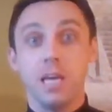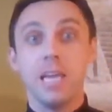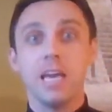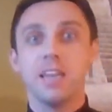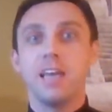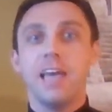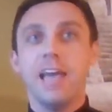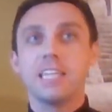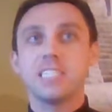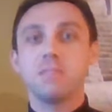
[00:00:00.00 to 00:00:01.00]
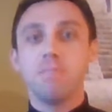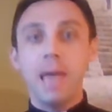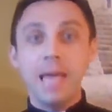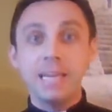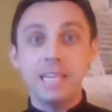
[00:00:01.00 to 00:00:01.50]
Again,
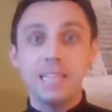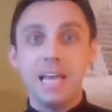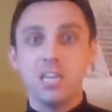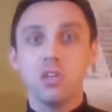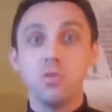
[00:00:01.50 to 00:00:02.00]
expanding that